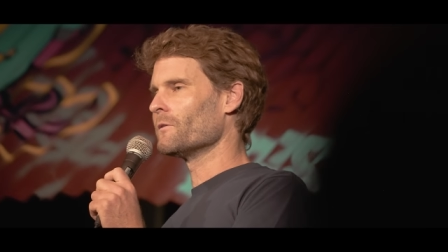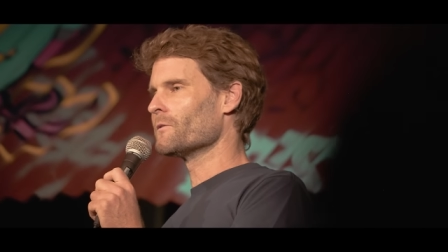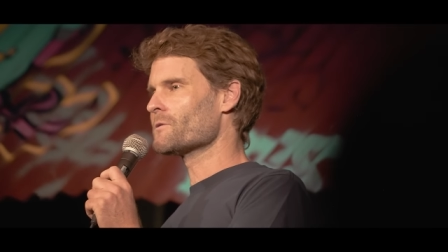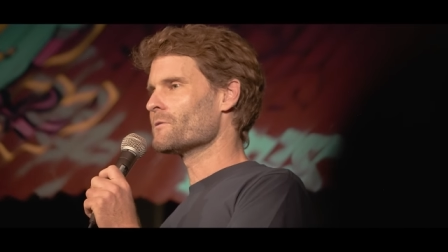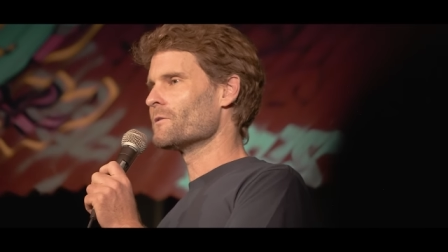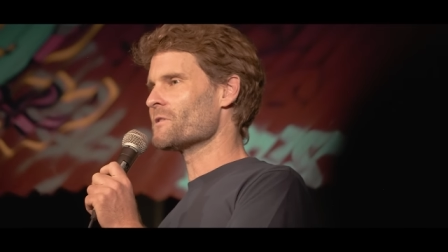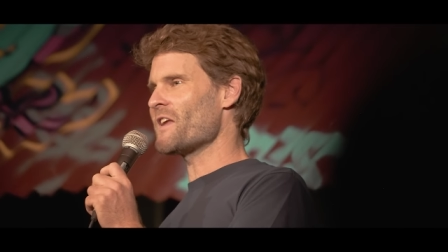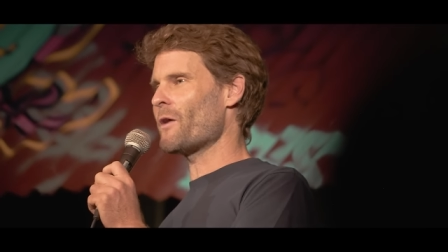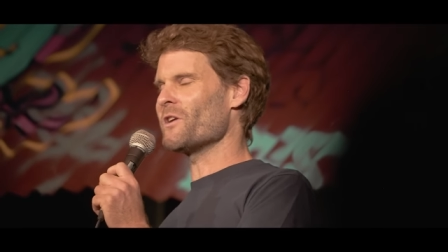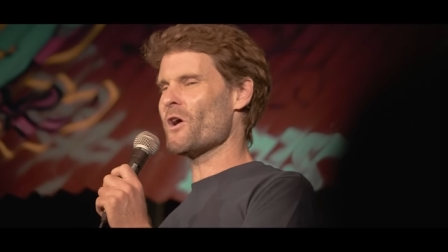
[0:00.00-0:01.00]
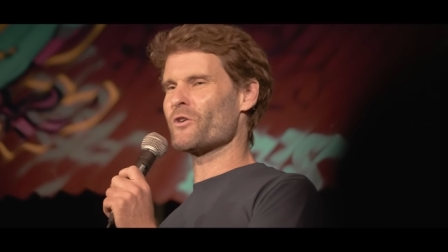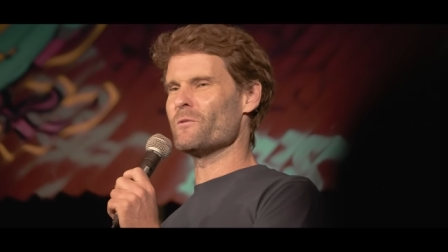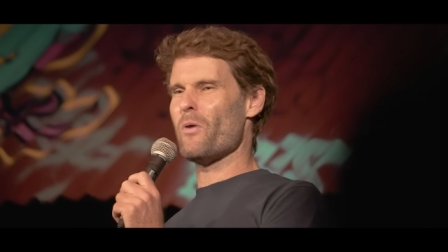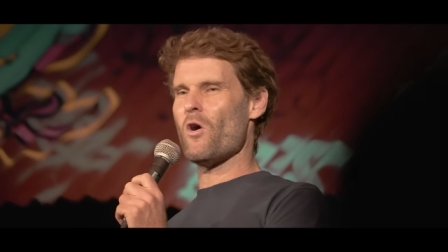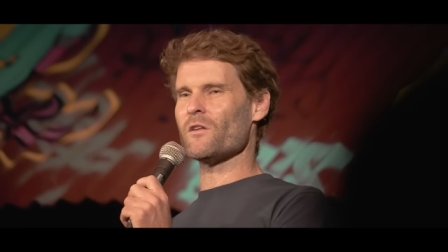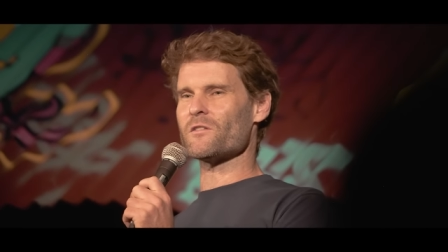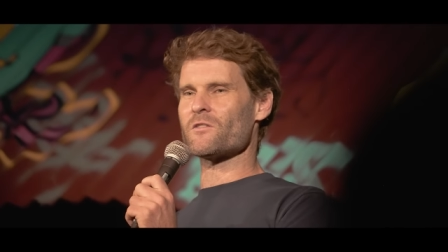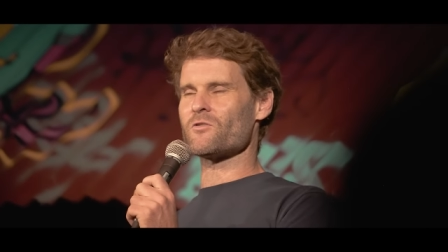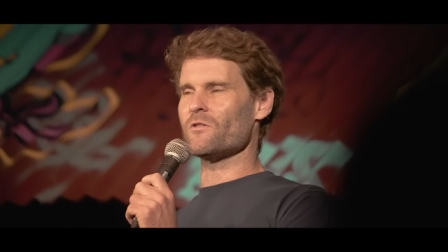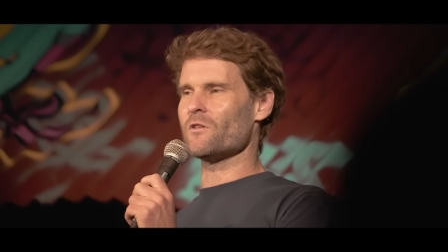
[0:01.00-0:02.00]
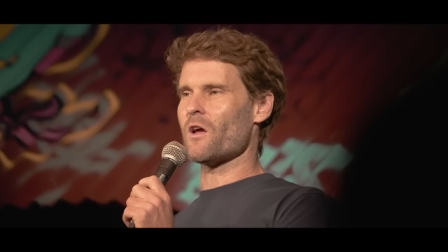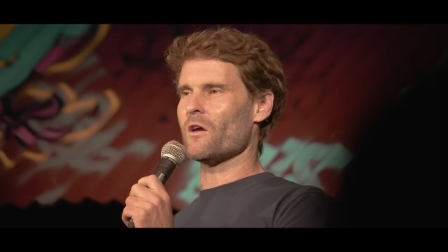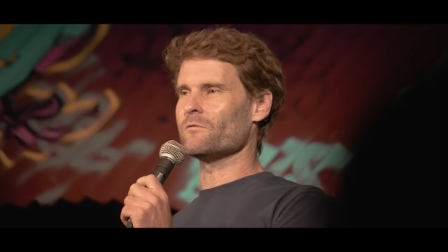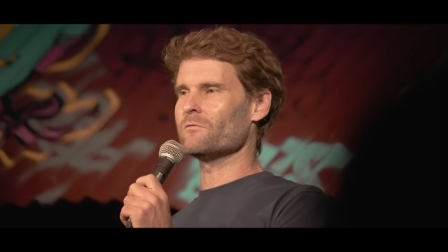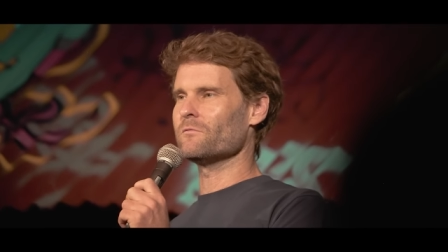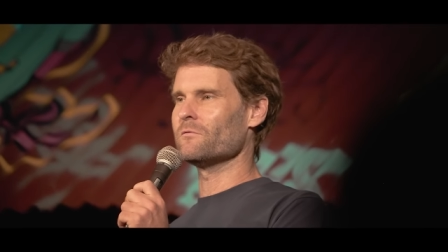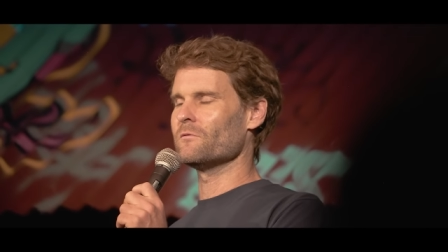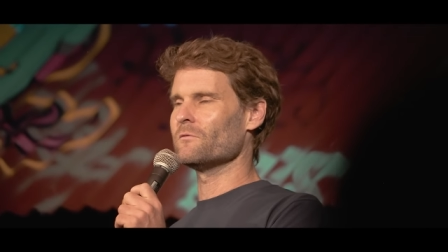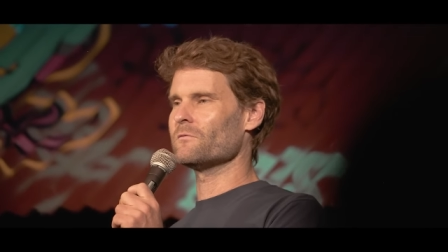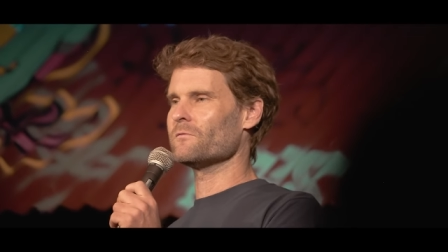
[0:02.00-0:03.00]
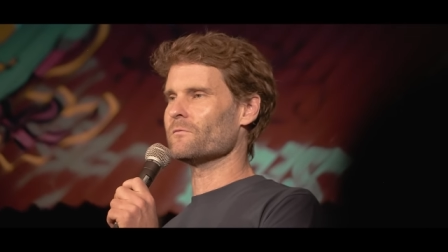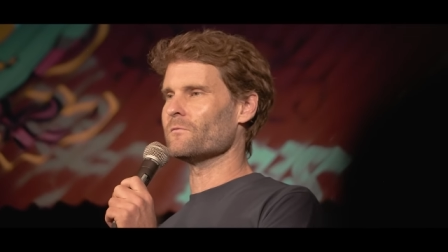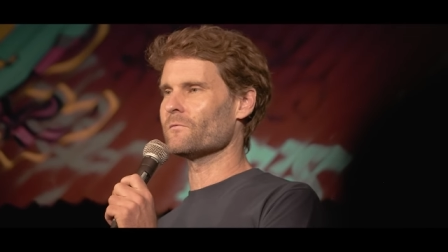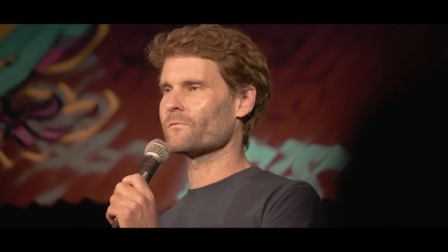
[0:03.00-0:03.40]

It's, it's now a yoga and pilot studio. Mm.